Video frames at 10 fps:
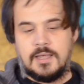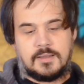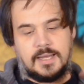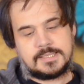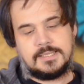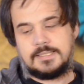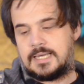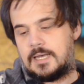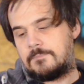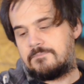The next thing
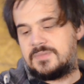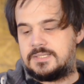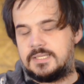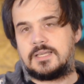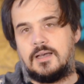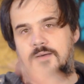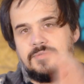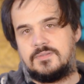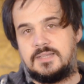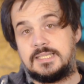down is this cuff.
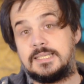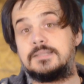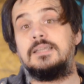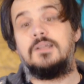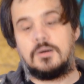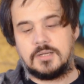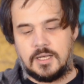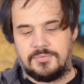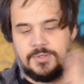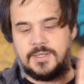This is the long
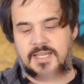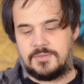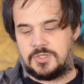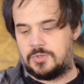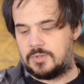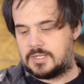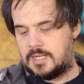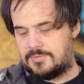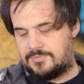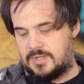cuff. You can get the short
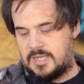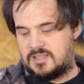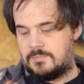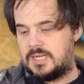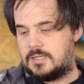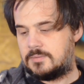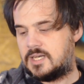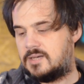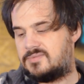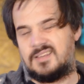cuff, the medium
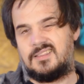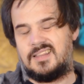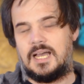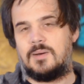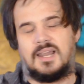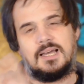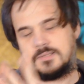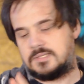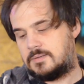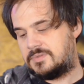cuff, and I think the
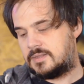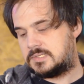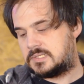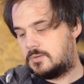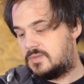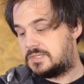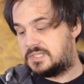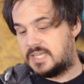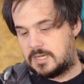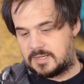hourglass or something this is called. This
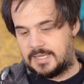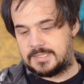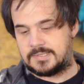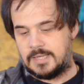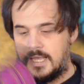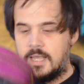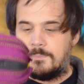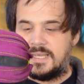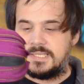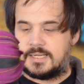is the hourglass.
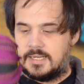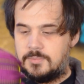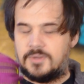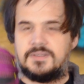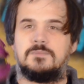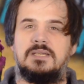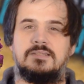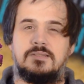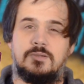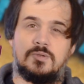Basically what this
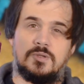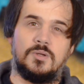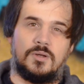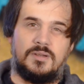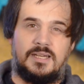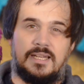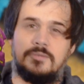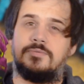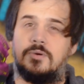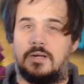means is you not need any
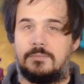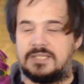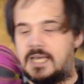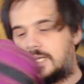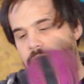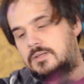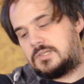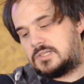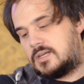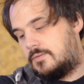forearm protection. This
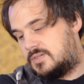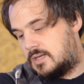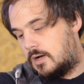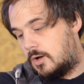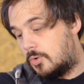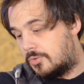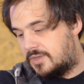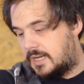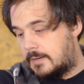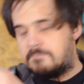just covers the whole
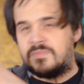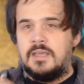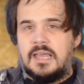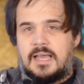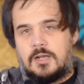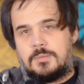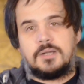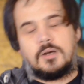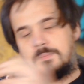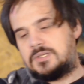thing. Elbow
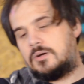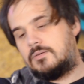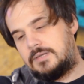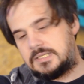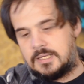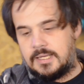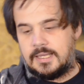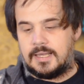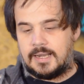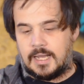cops,
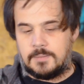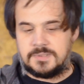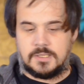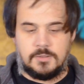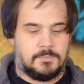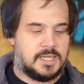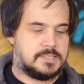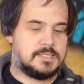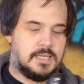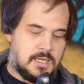obviously an absolute
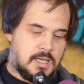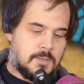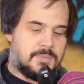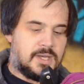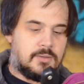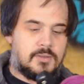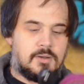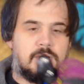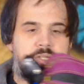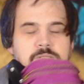must, but
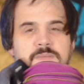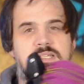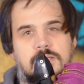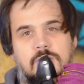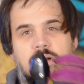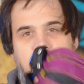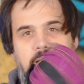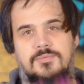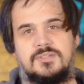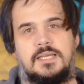it just means that your
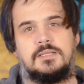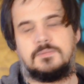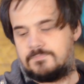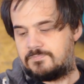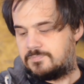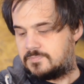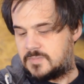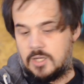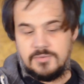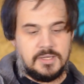glove takes
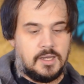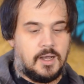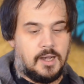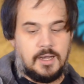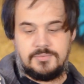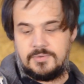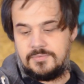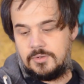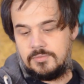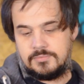over half of
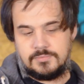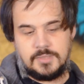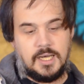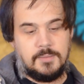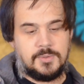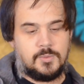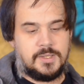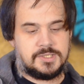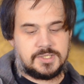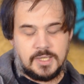your arm,
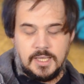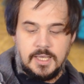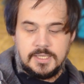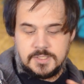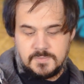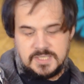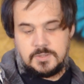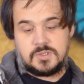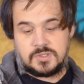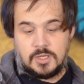which just makes
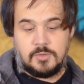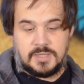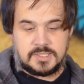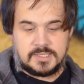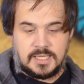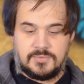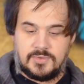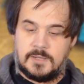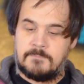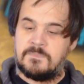you so much
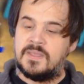safer.